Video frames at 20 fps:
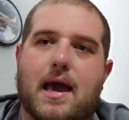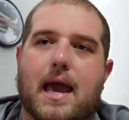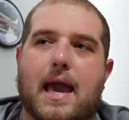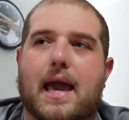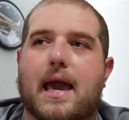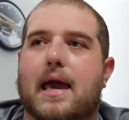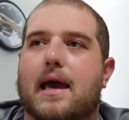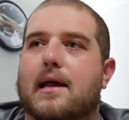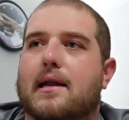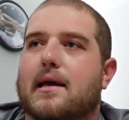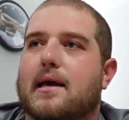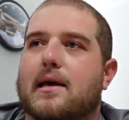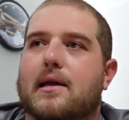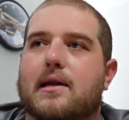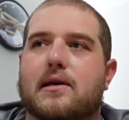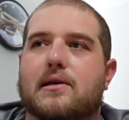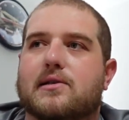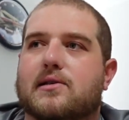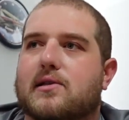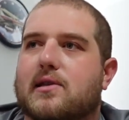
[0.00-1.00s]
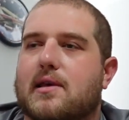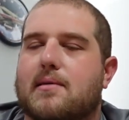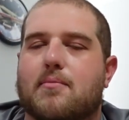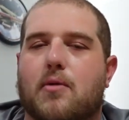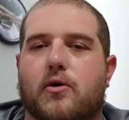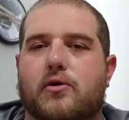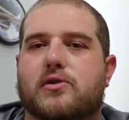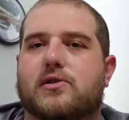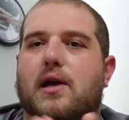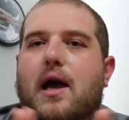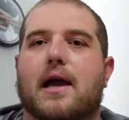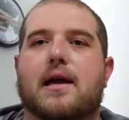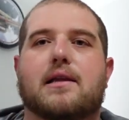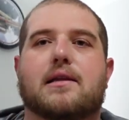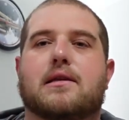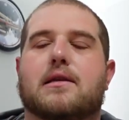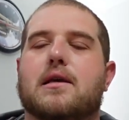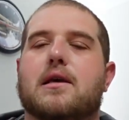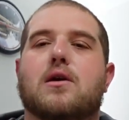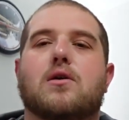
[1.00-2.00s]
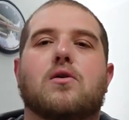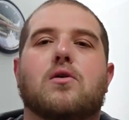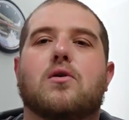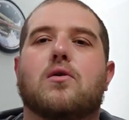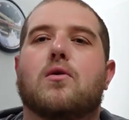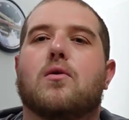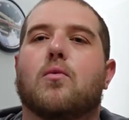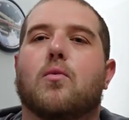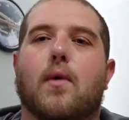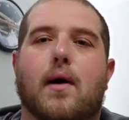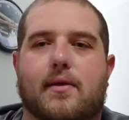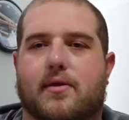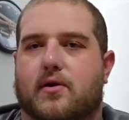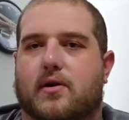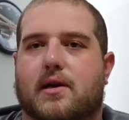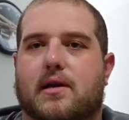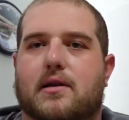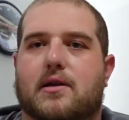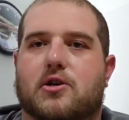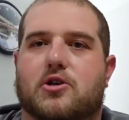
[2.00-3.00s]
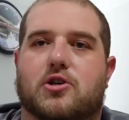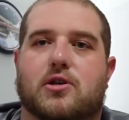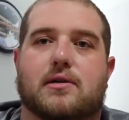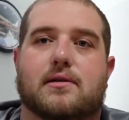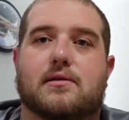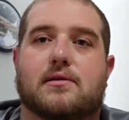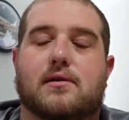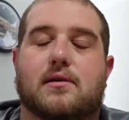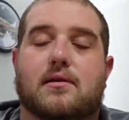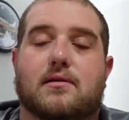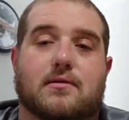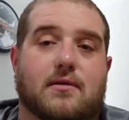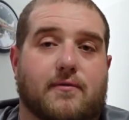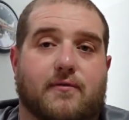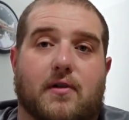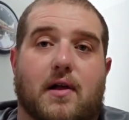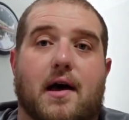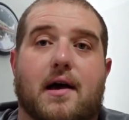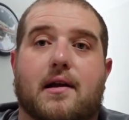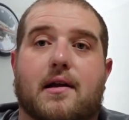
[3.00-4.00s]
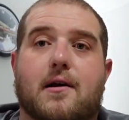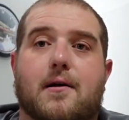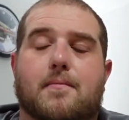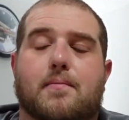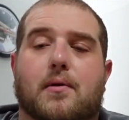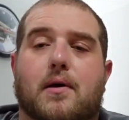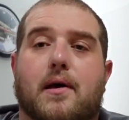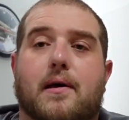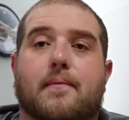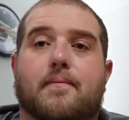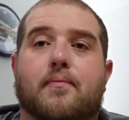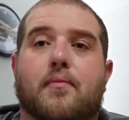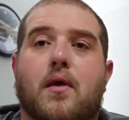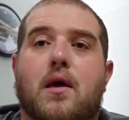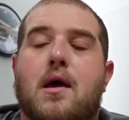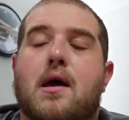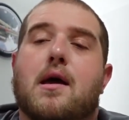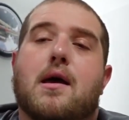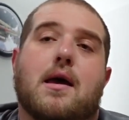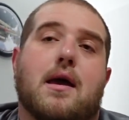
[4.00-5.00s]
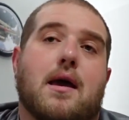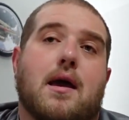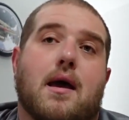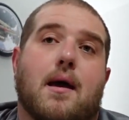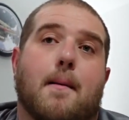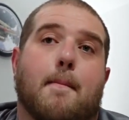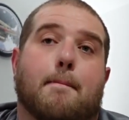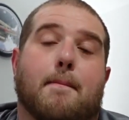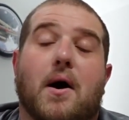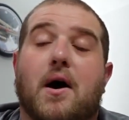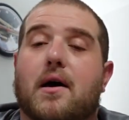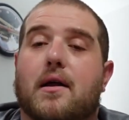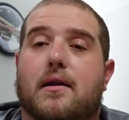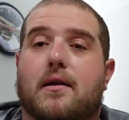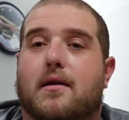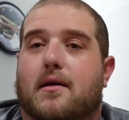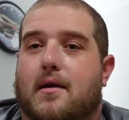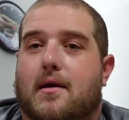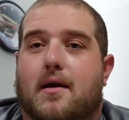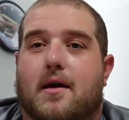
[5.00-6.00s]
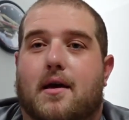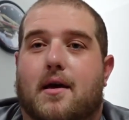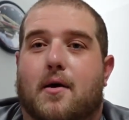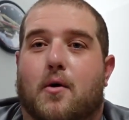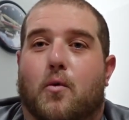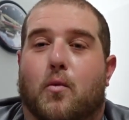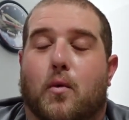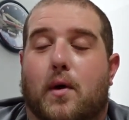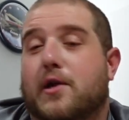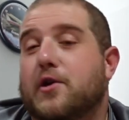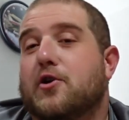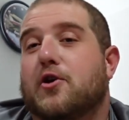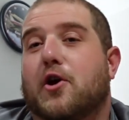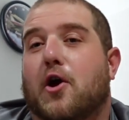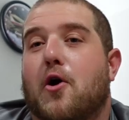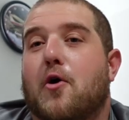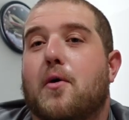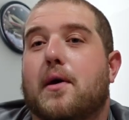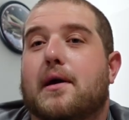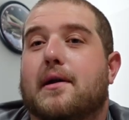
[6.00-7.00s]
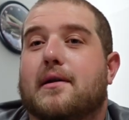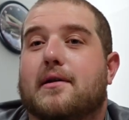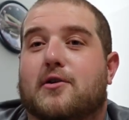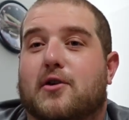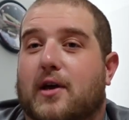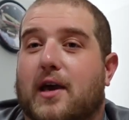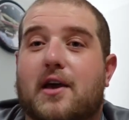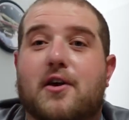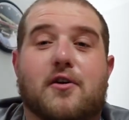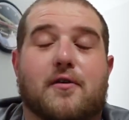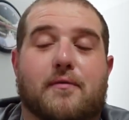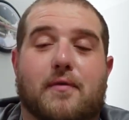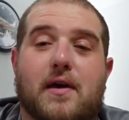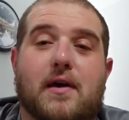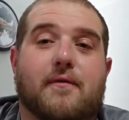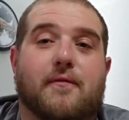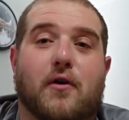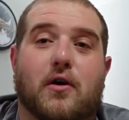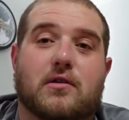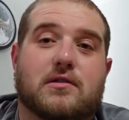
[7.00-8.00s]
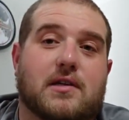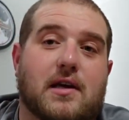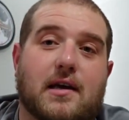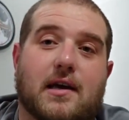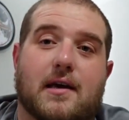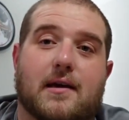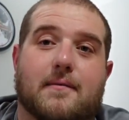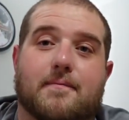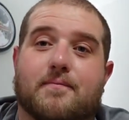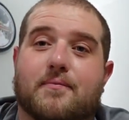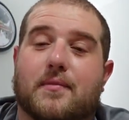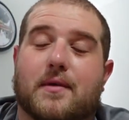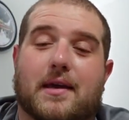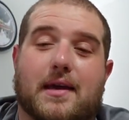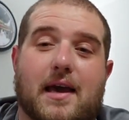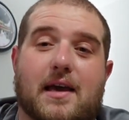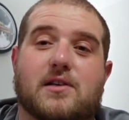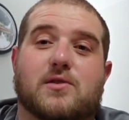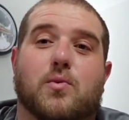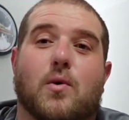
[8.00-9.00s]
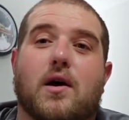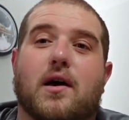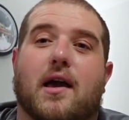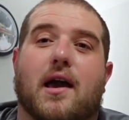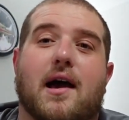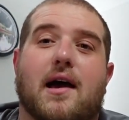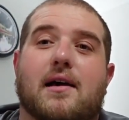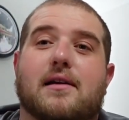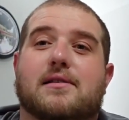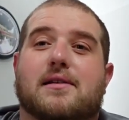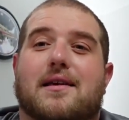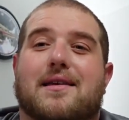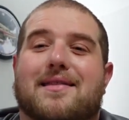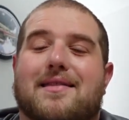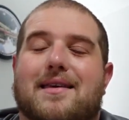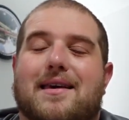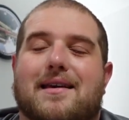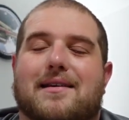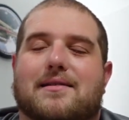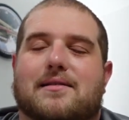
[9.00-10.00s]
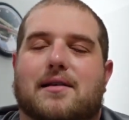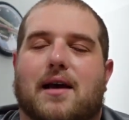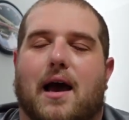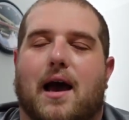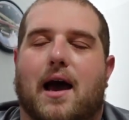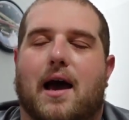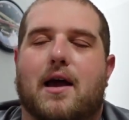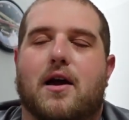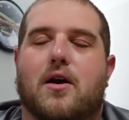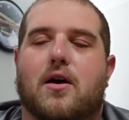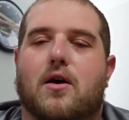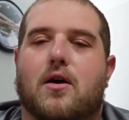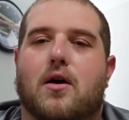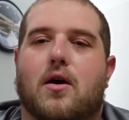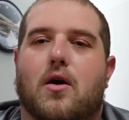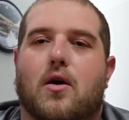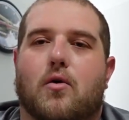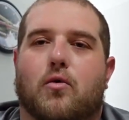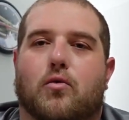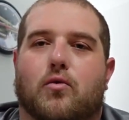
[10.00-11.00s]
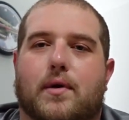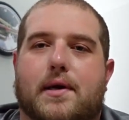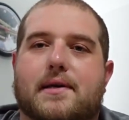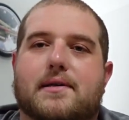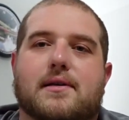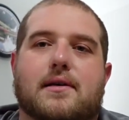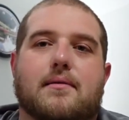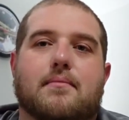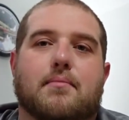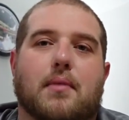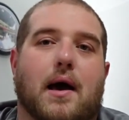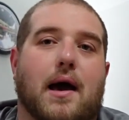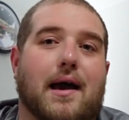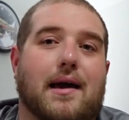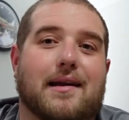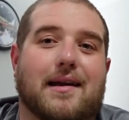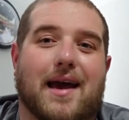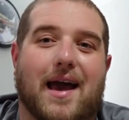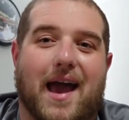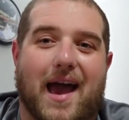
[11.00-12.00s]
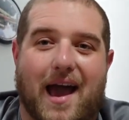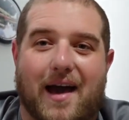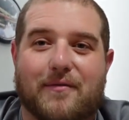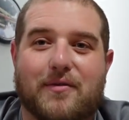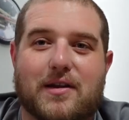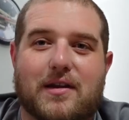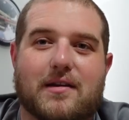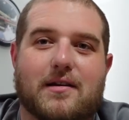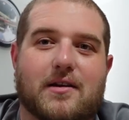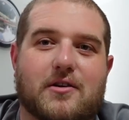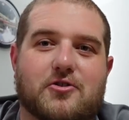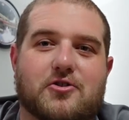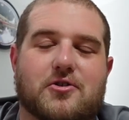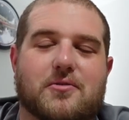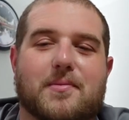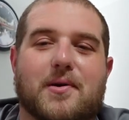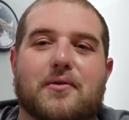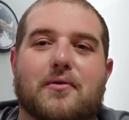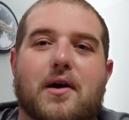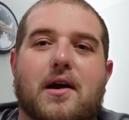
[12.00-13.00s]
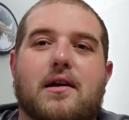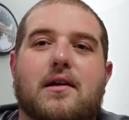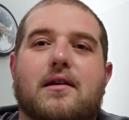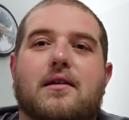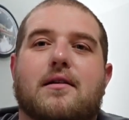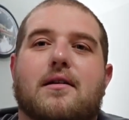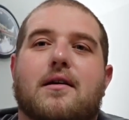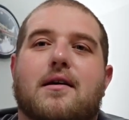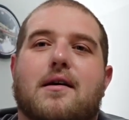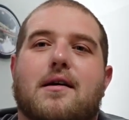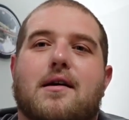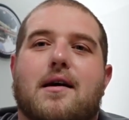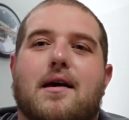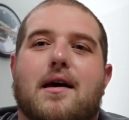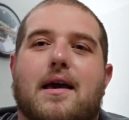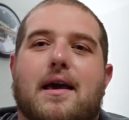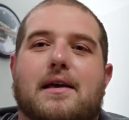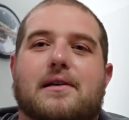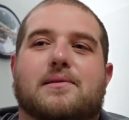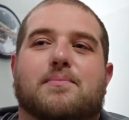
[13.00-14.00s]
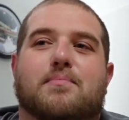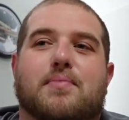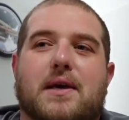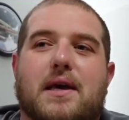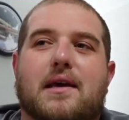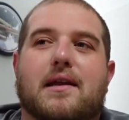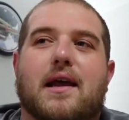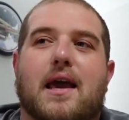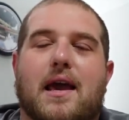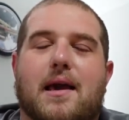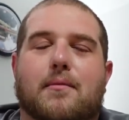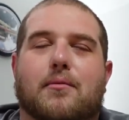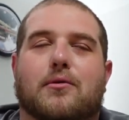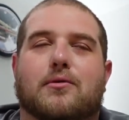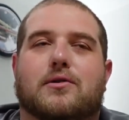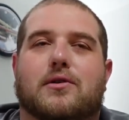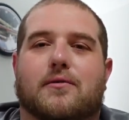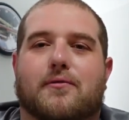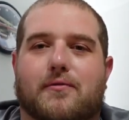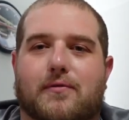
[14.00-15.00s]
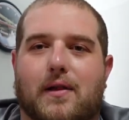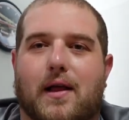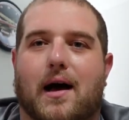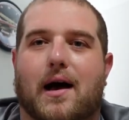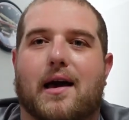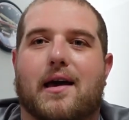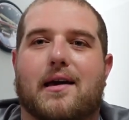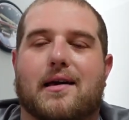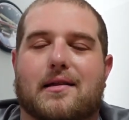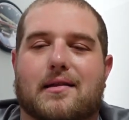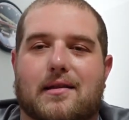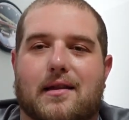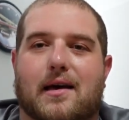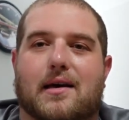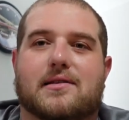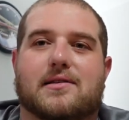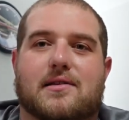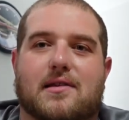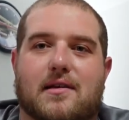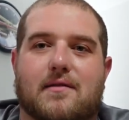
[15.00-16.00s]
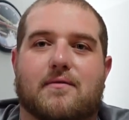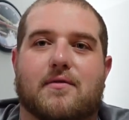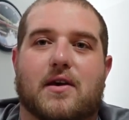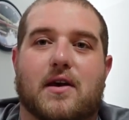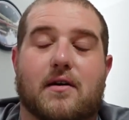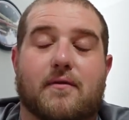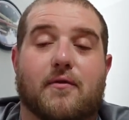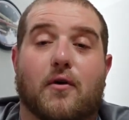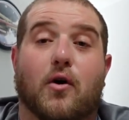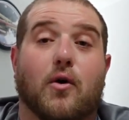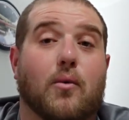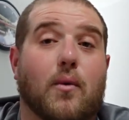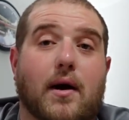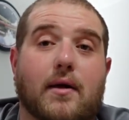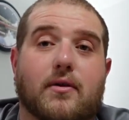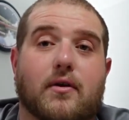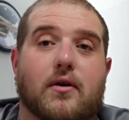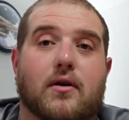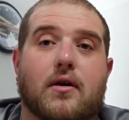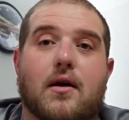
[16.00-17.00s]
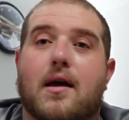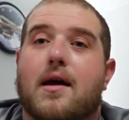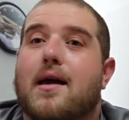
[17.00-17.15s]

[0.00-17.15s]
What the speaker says: And it is the most ideal weather conditions to fly an airplane. But when you're going to get your VFR ticket, guess what, guys? The entire reason behind having an instrument rating is being able to fly in less than VFR weather.